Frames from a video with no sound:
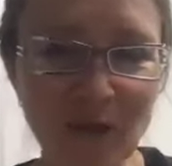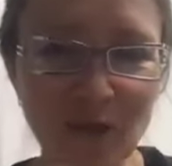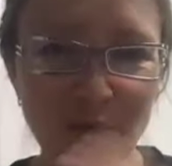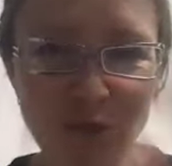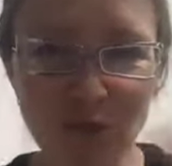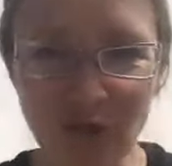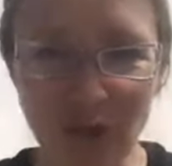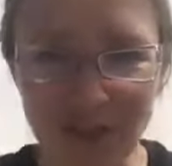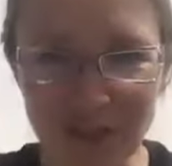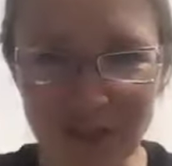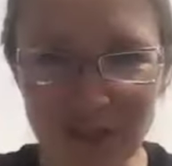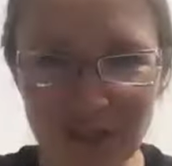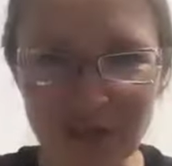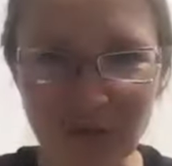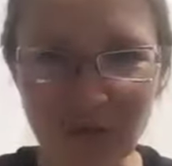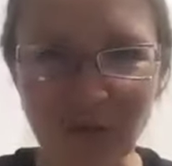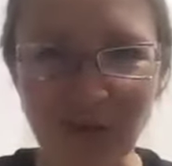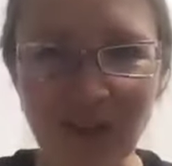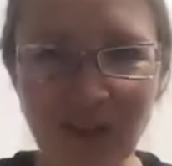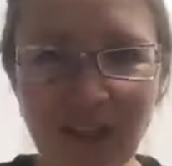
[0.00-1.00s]
So it's not just,
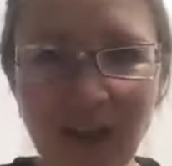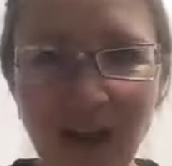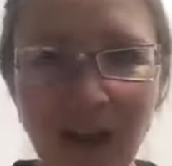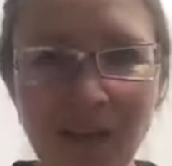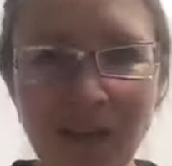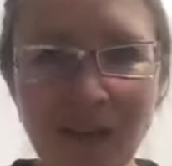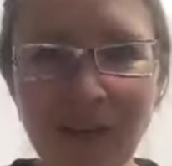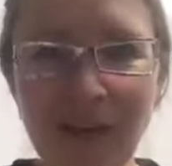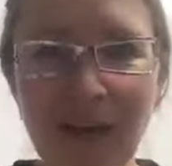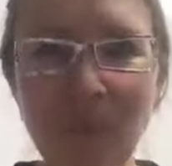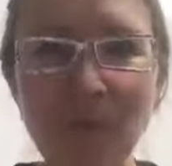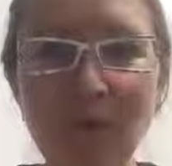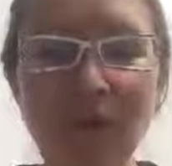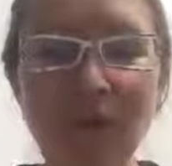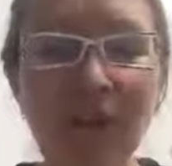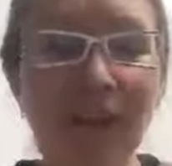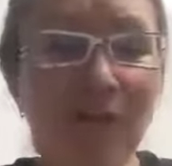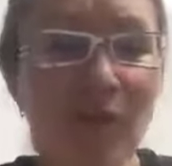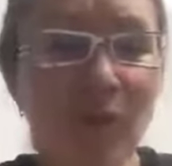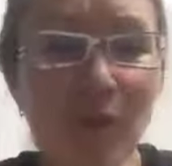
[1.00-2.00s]
you know, that helicopter,
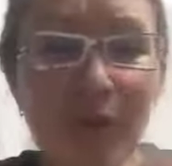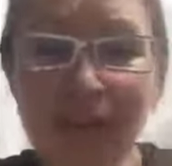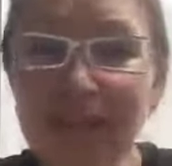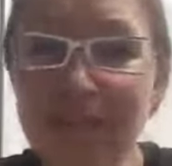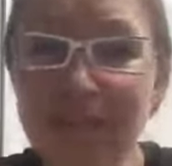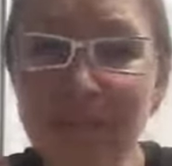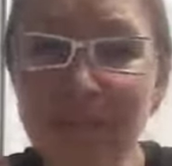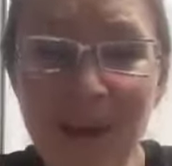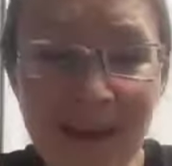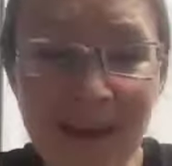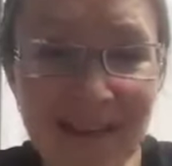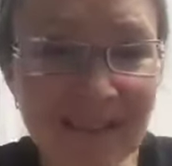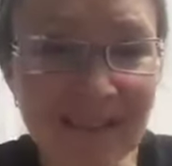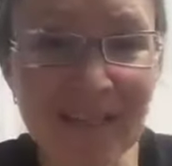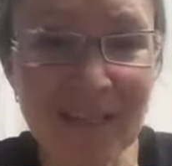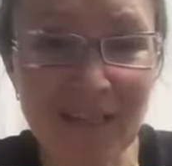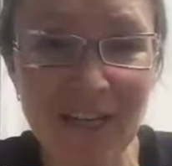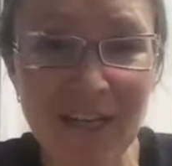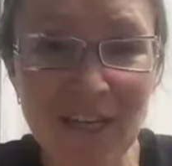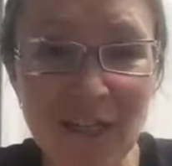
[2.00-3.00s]
and everyone has best
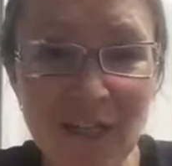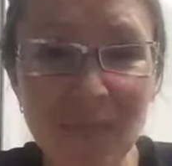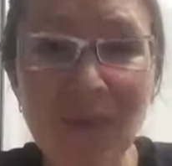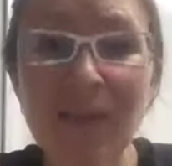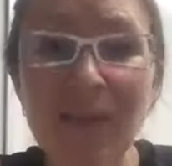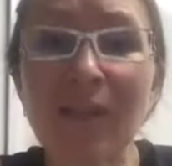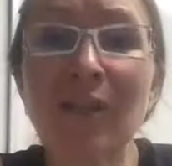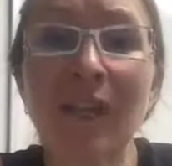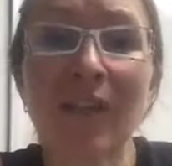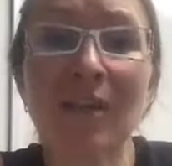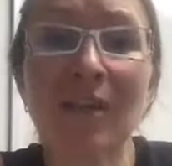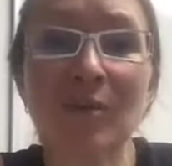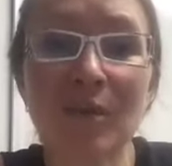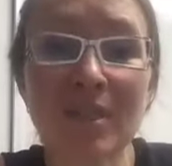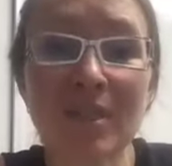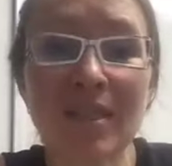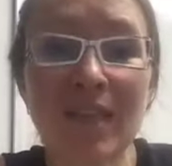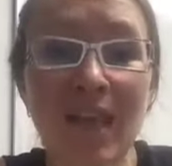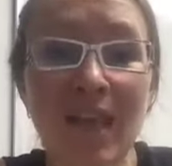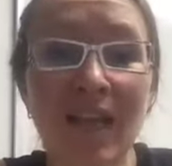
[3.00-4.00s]
intention, but like you
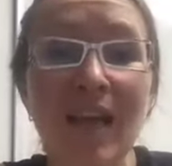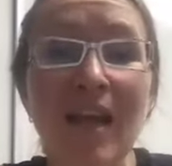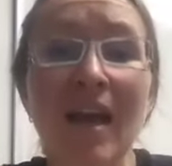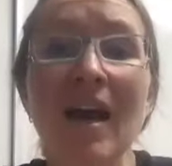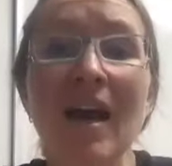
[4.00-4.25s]
were saying,